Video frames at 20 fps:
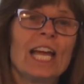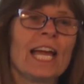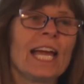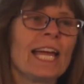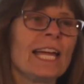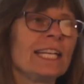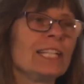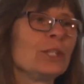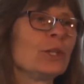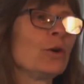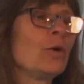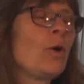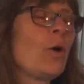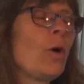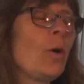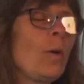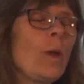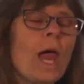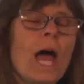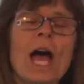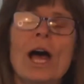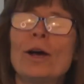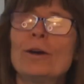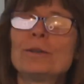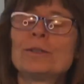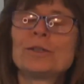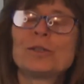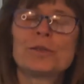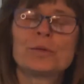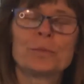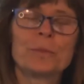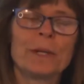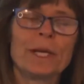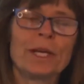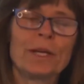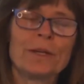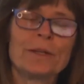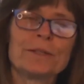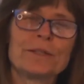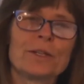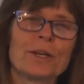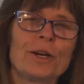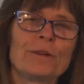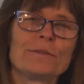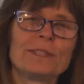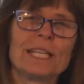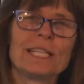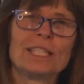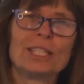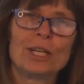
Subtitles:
and your whole house smells of that